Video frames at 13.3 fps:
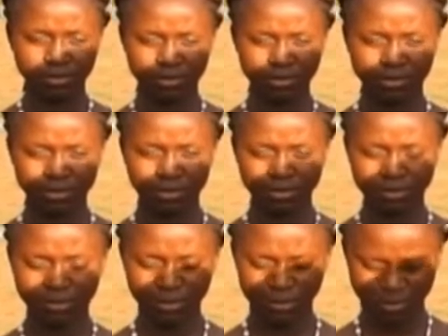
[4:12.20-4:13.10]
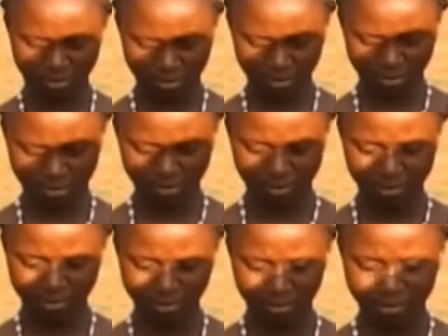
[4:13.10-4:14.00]

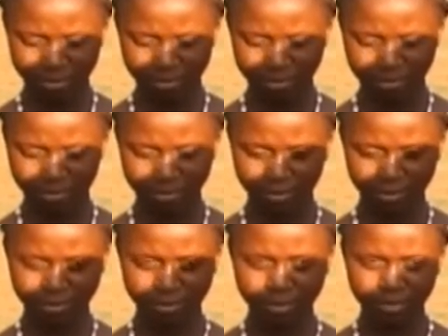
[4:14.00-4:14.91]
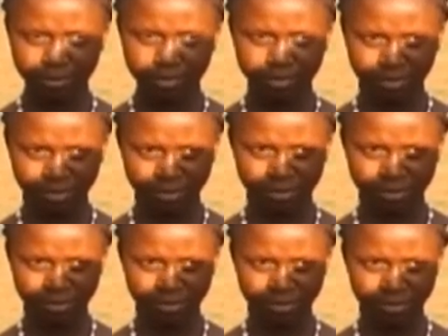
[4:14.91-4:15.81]

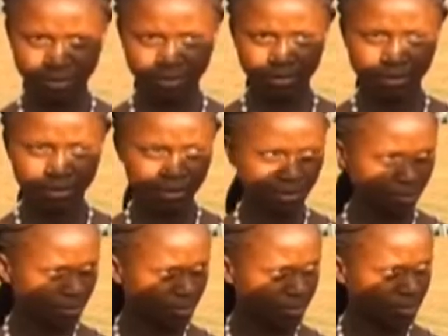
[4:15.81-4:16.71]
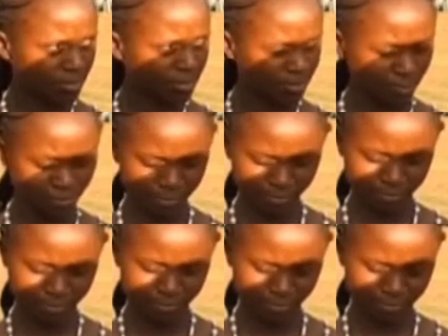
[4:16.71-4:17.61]

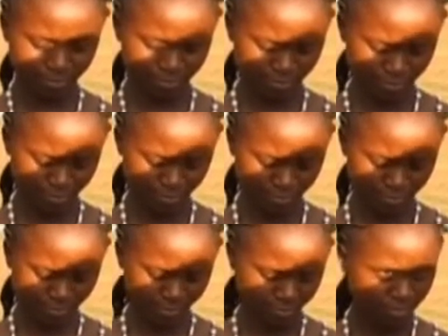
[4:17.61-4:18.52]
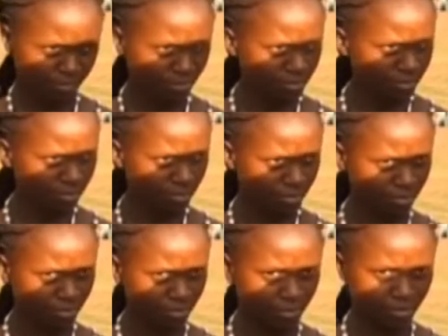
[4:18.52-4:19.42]

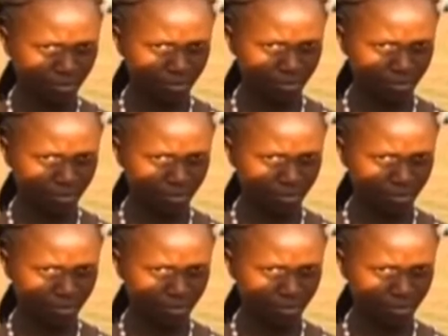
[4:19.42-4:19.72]
This person isn't speaking.